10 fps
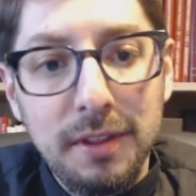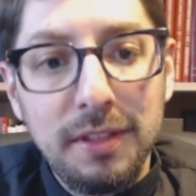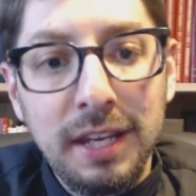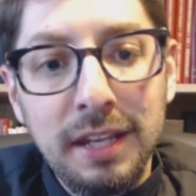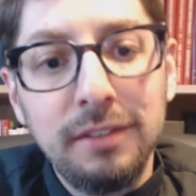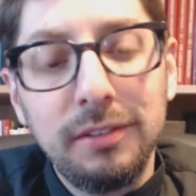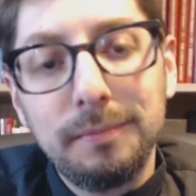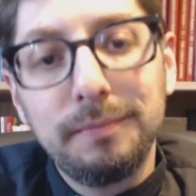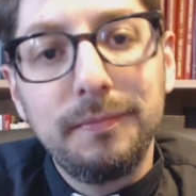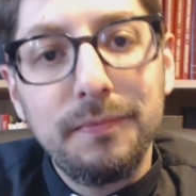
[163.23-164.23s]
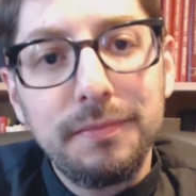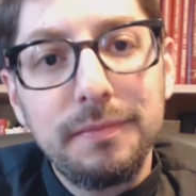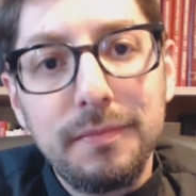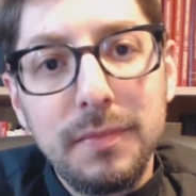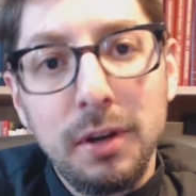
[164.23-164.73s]
The thing is,
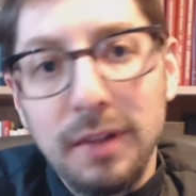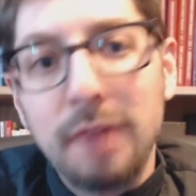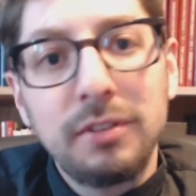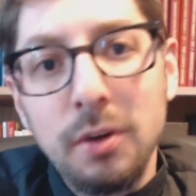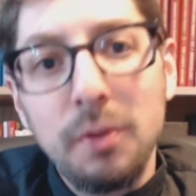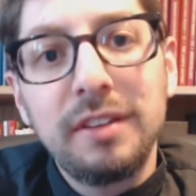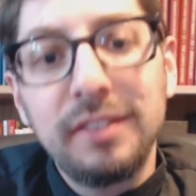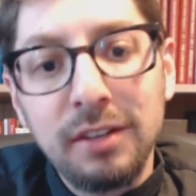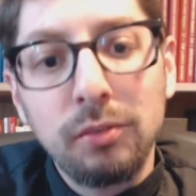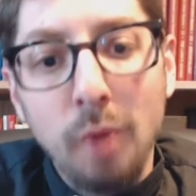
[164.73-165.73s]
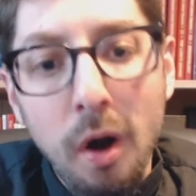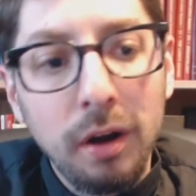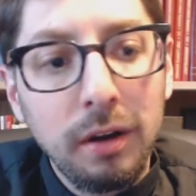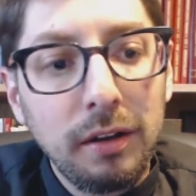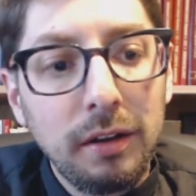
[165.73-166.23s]
you're allowed to know that sin is
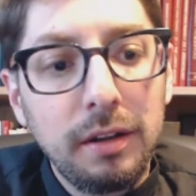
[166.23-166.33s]
wrong,